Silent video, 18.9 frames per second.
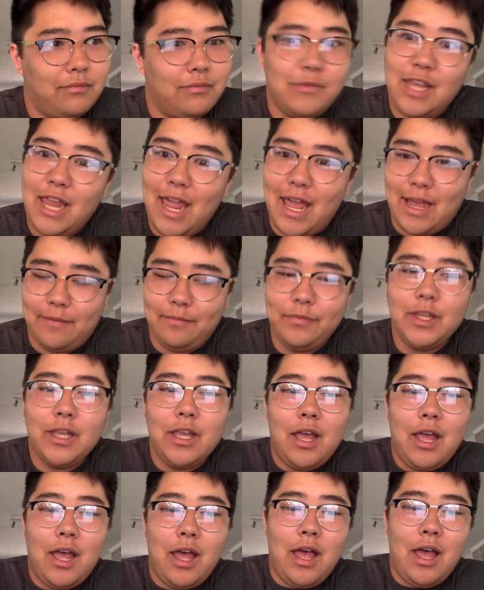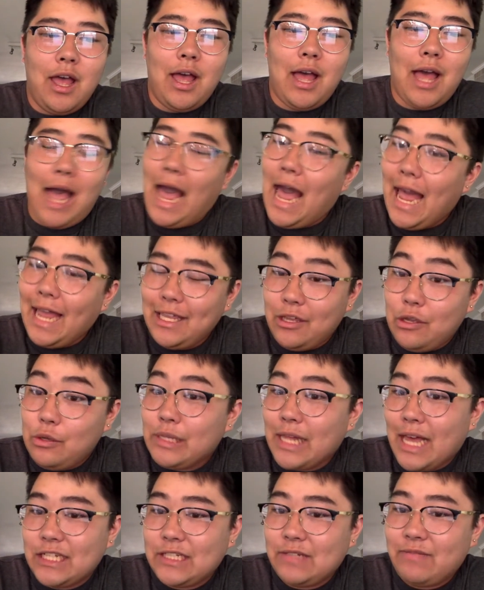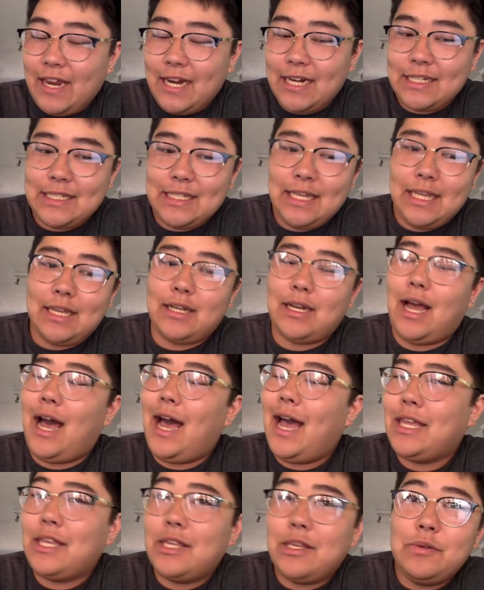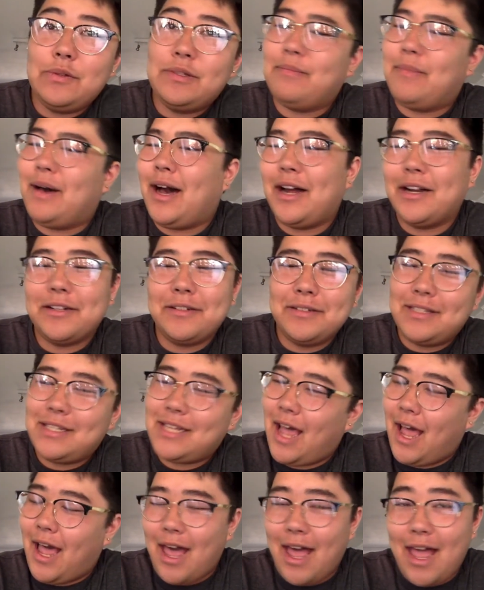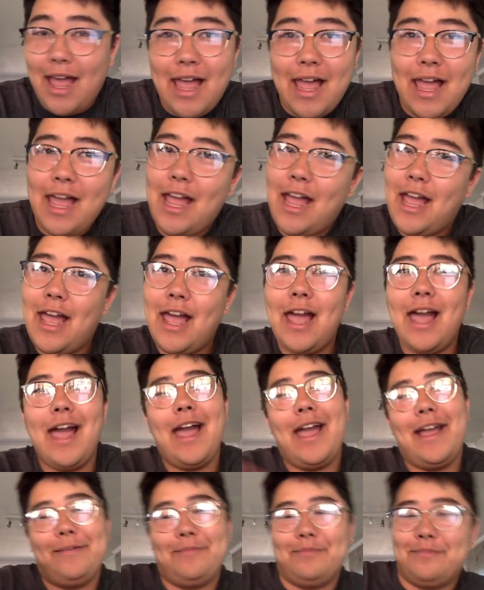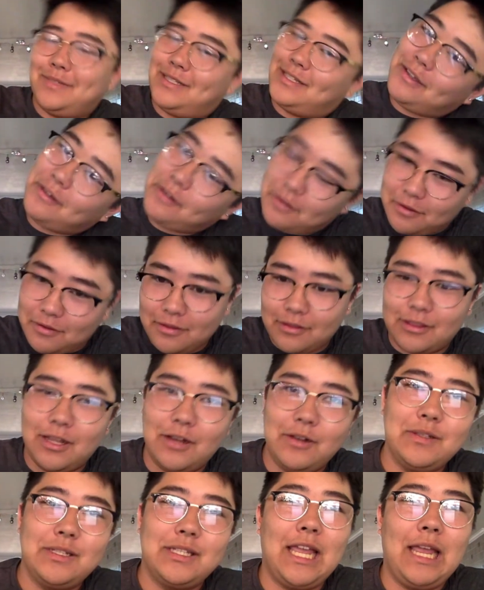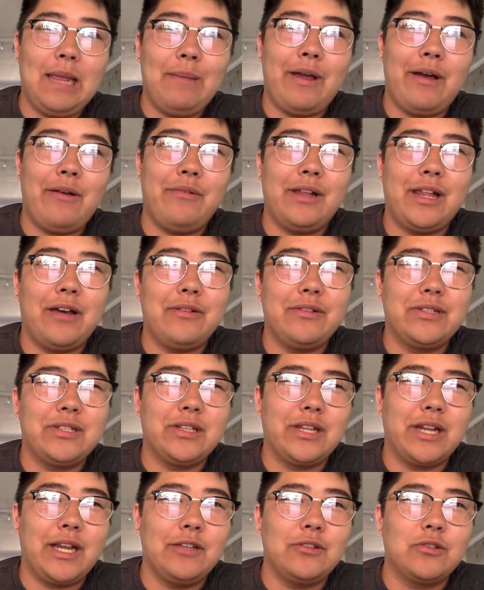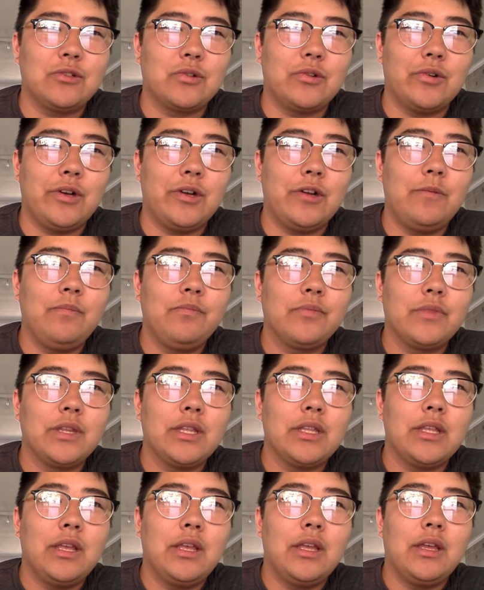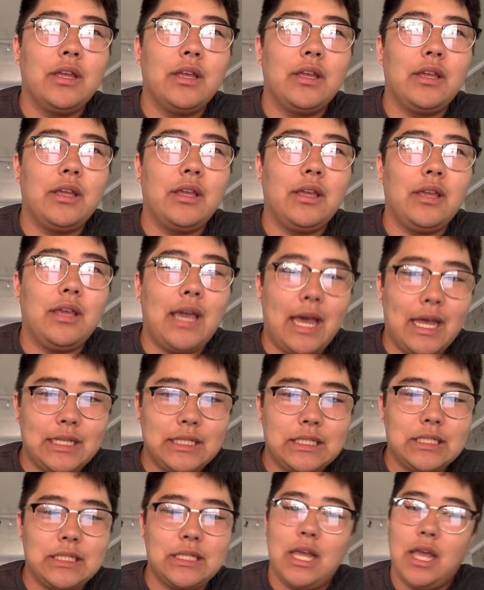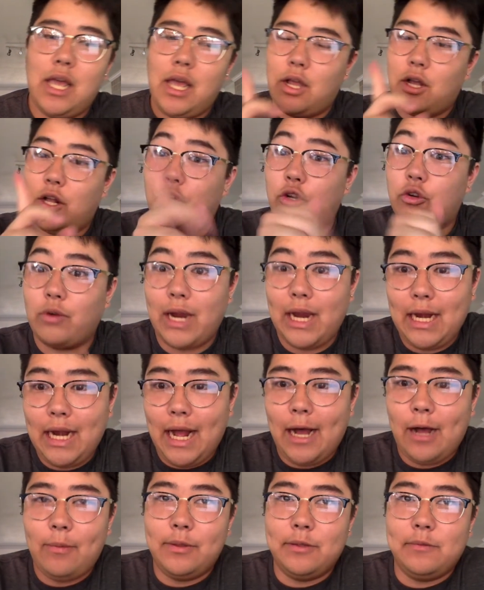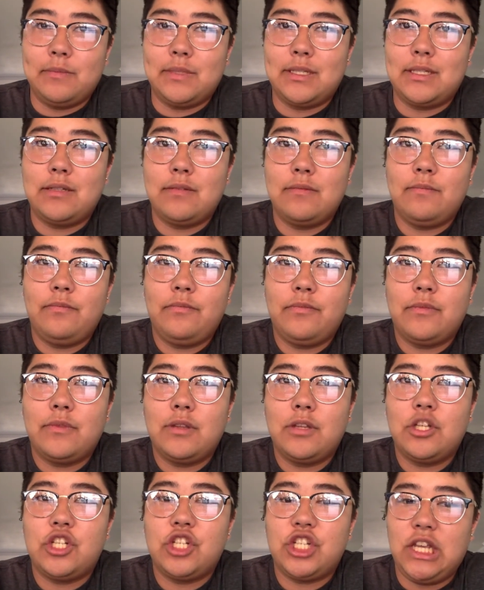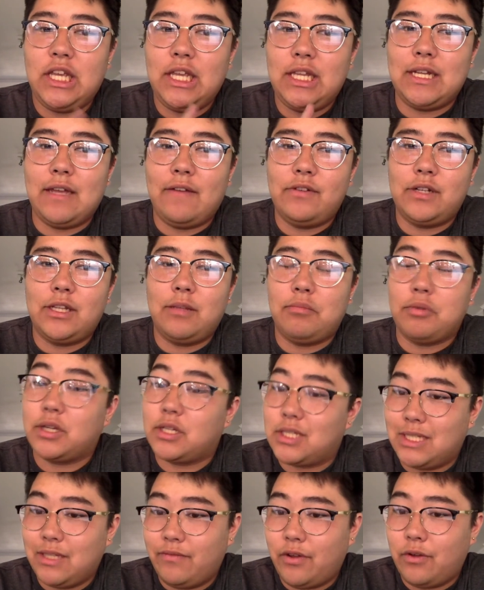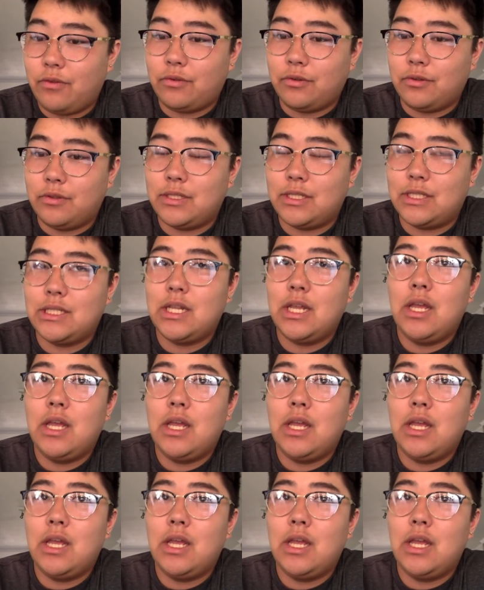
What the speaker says: Yeah. IU Last Fantasy and IU's Modern Times. Those came out while I was still in high school. Yes. Great albums. She definitely brings the vocals.